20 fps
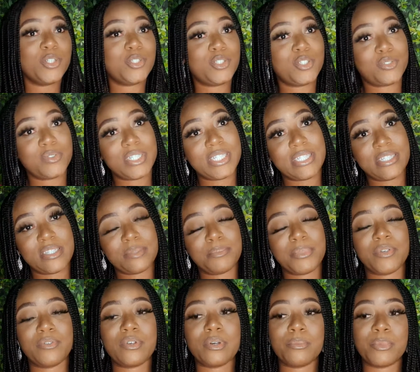during this
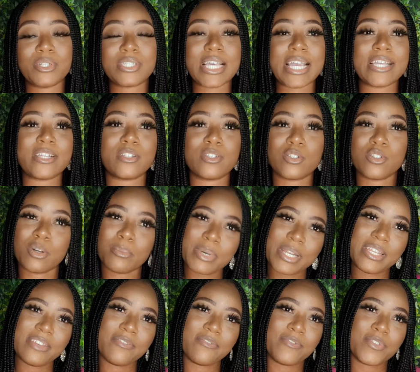period, but I
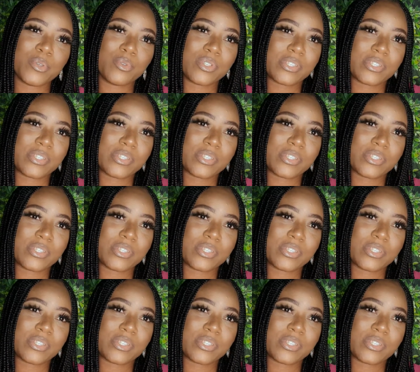normally feel